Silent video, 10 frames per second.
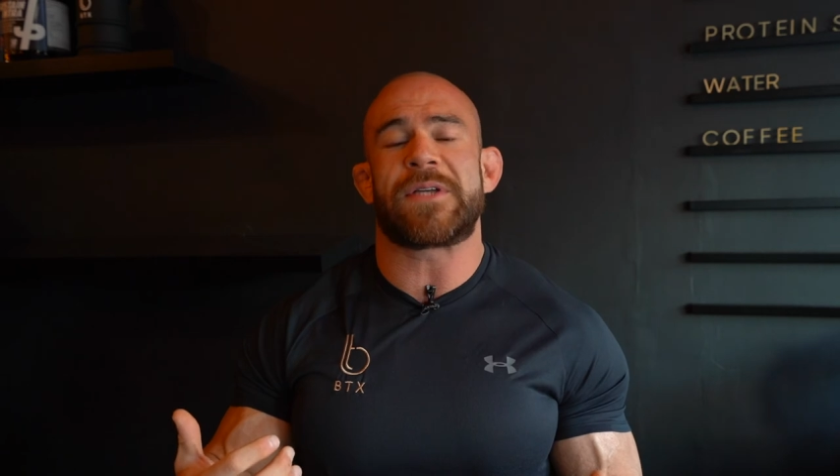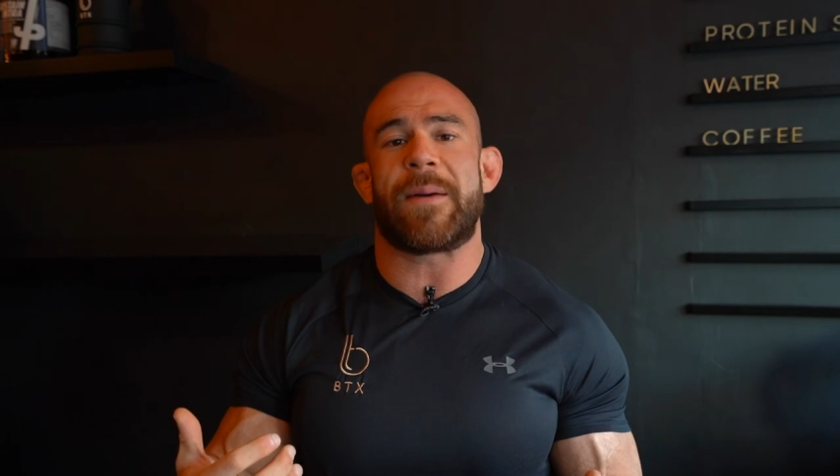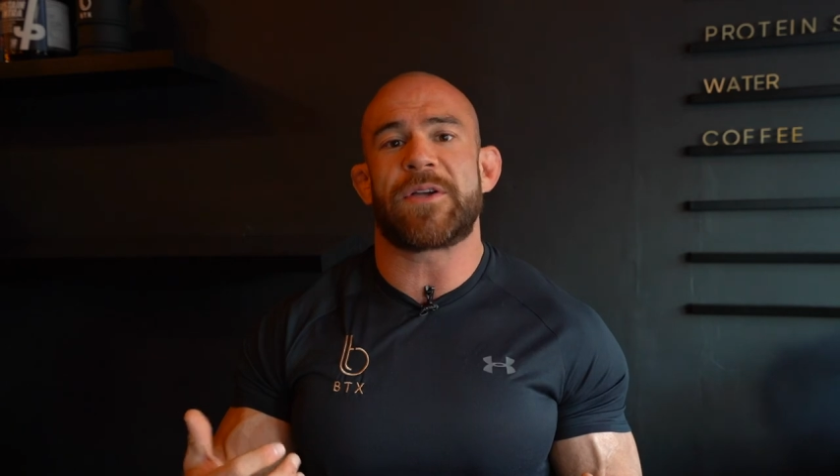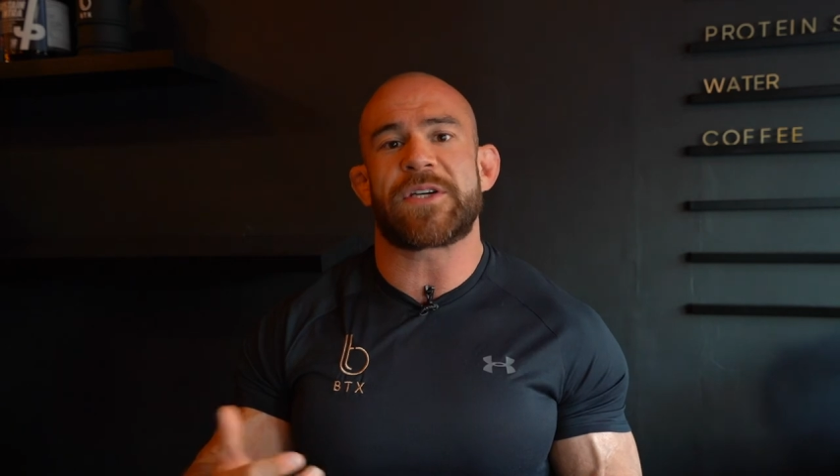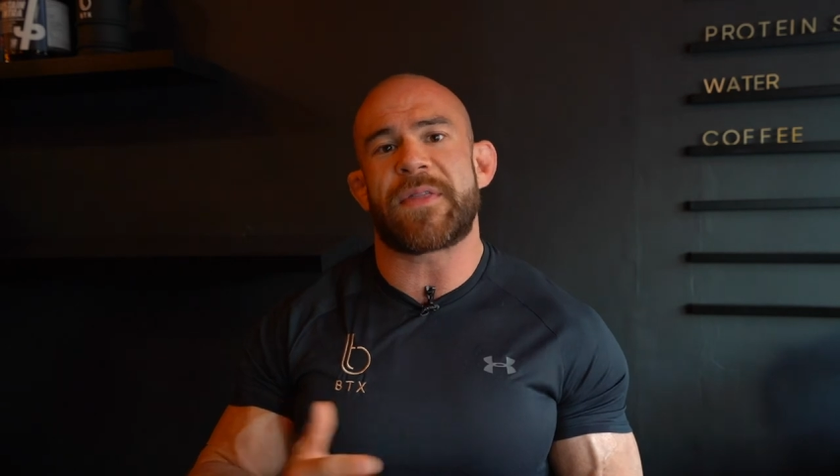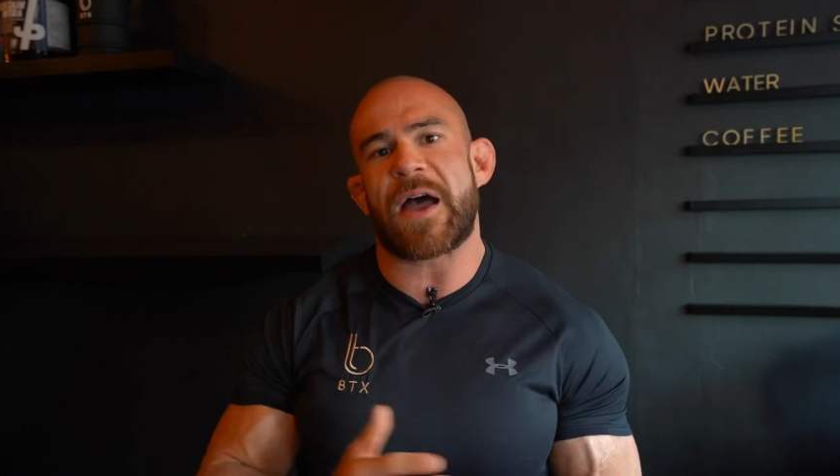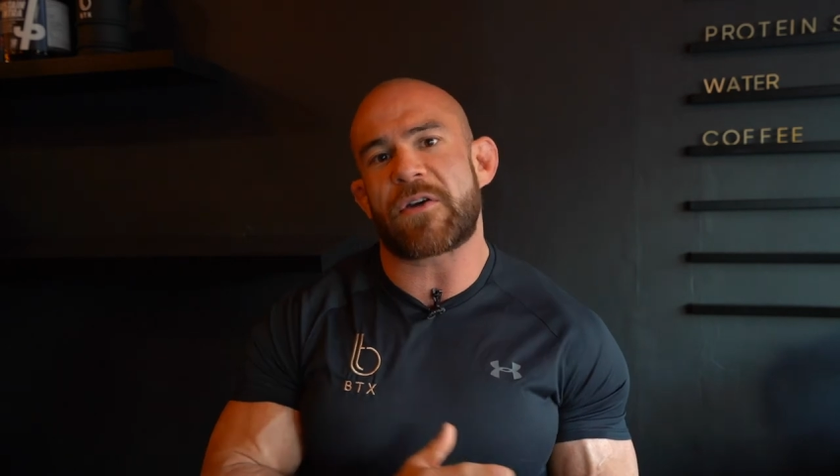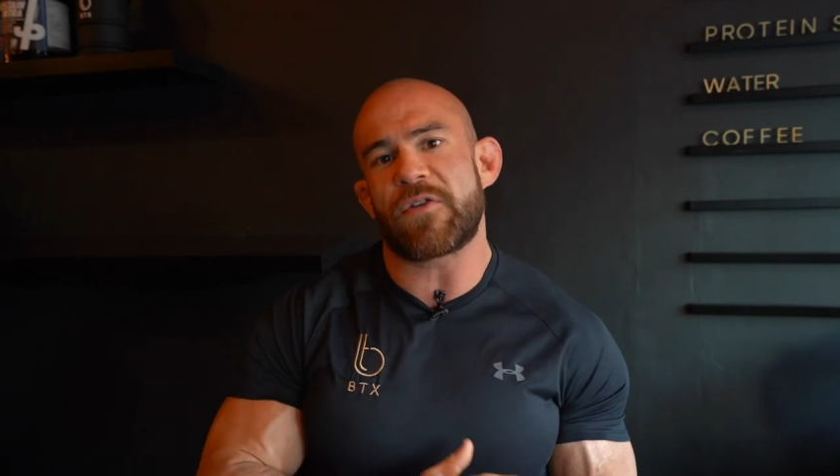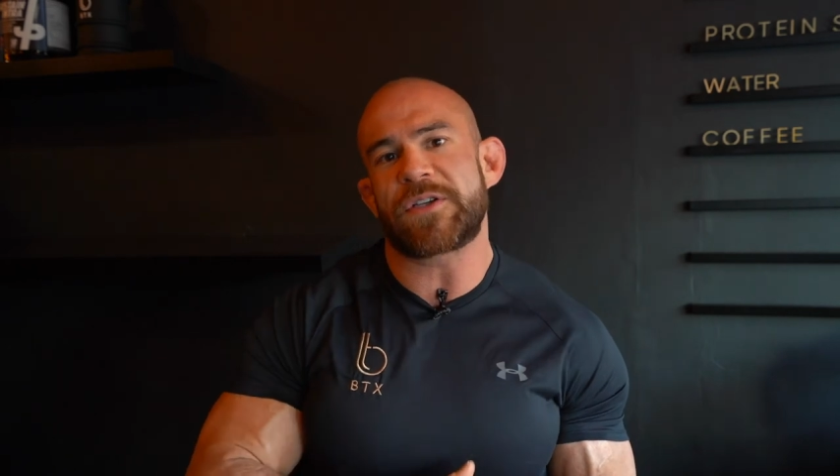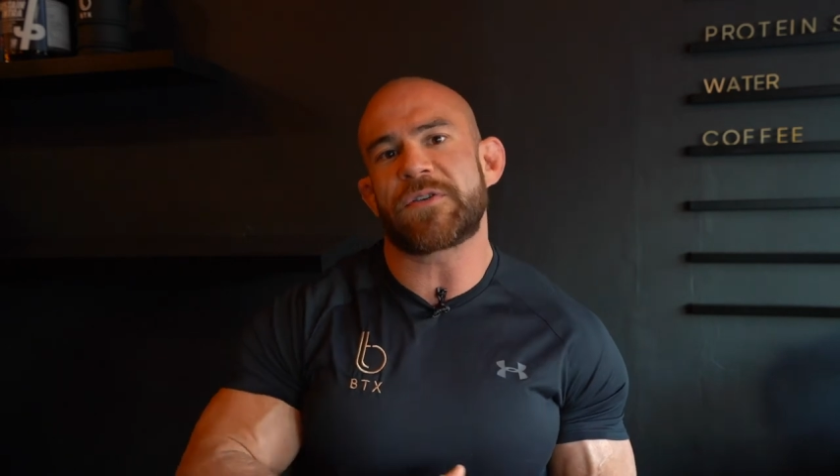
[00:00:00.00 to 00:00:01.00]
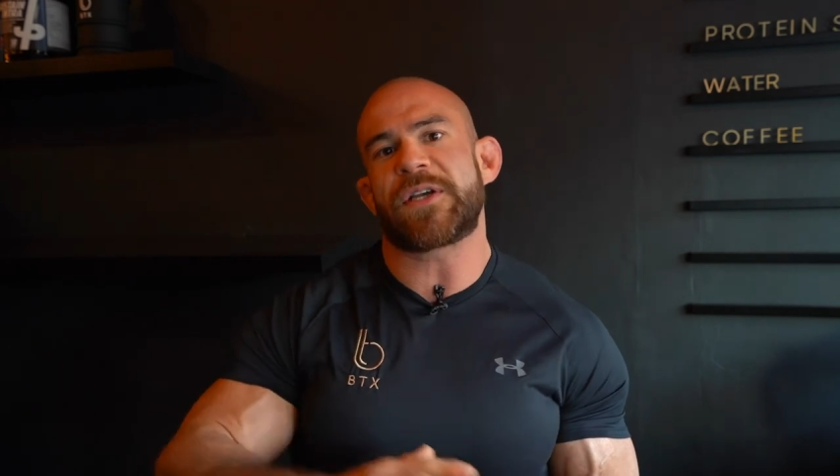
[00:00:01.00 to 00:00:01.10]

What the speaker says: damage, and that increases your